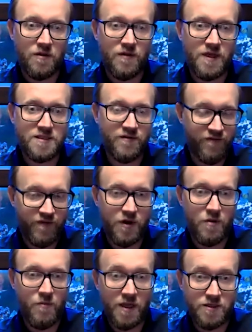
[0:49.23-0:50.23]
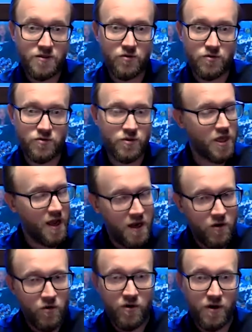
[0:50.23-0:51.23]
these are fundamentals which
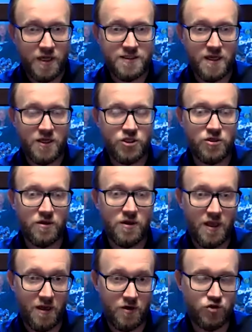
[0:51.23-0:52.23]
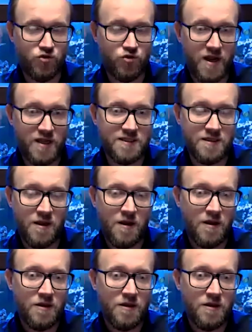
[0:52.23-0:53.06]
any organization can address